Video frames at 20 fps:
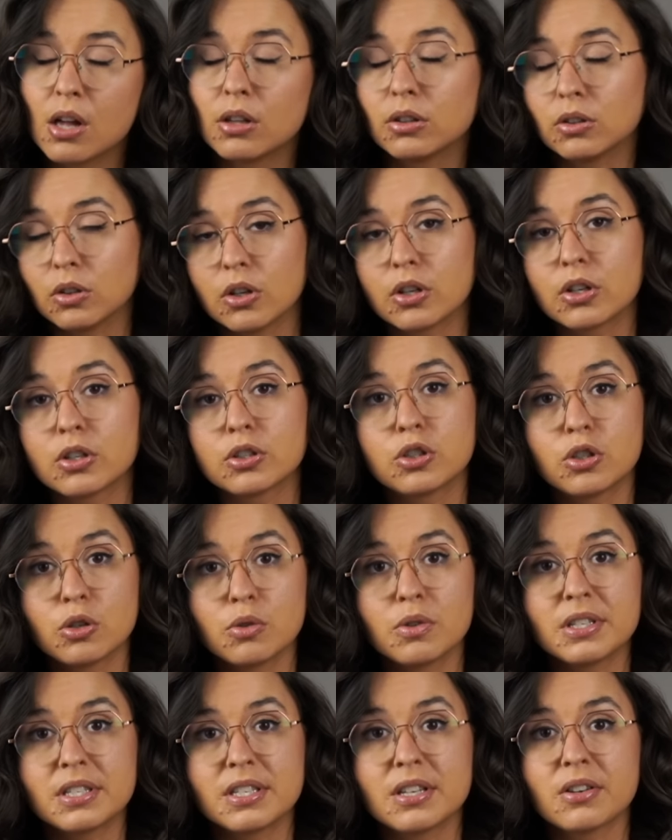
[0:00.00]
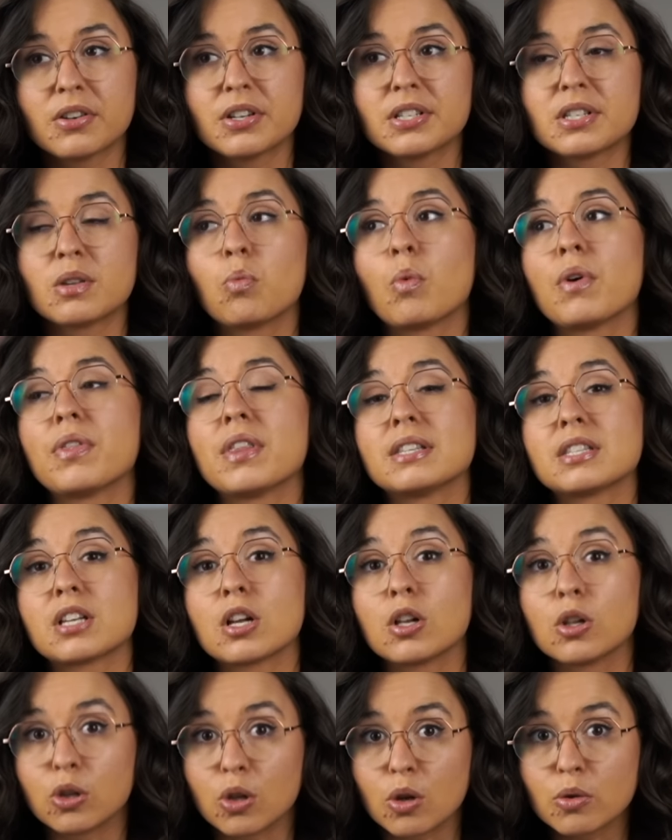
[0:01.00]
look to the series and one that's
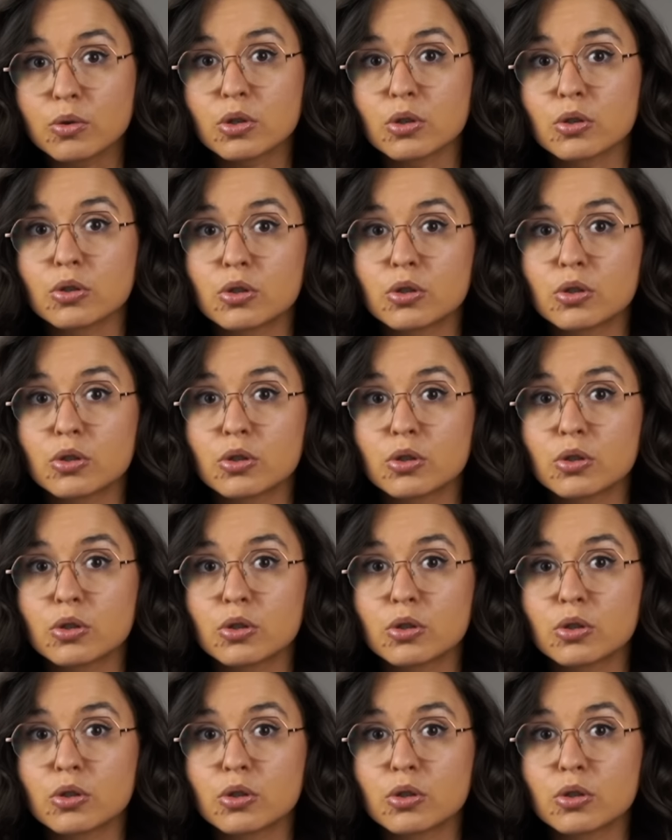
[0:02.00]
closer